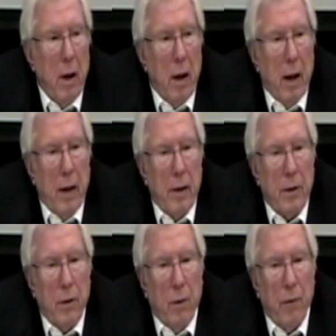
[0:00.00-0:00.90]
And
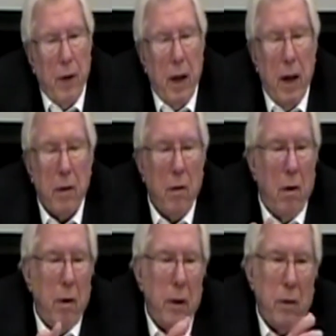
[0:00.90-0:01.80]
so they had
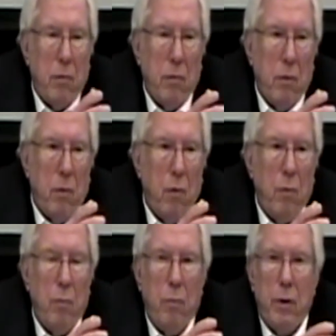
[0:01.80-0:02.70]
gone into a
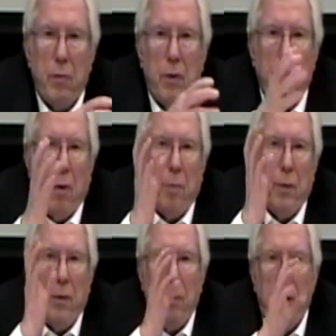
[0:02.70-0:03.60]
room which was
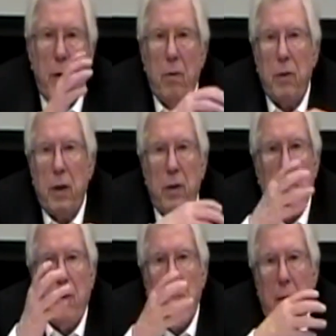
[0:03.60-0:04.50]
open, the windows, and
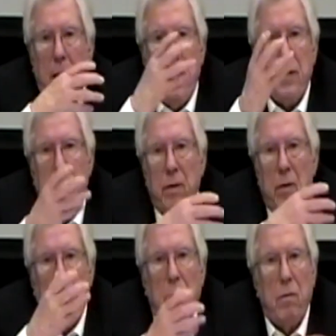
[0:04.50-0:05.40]
so the blast, you
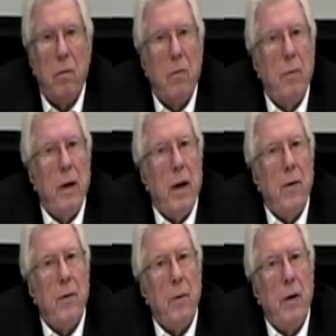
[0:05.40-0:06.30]
know, went
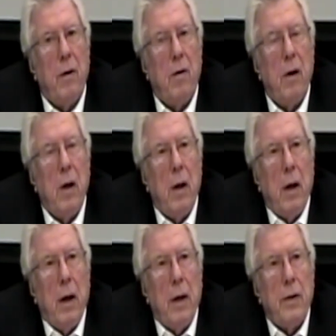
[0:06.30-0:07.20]
out the window.
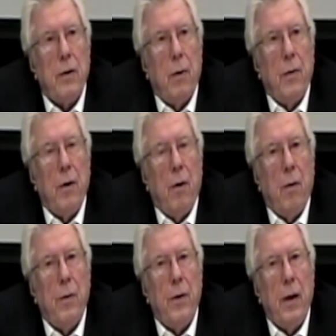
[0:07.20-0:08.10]
And so the
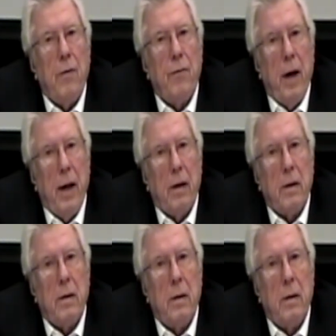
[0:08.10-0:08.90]
whole thing failed.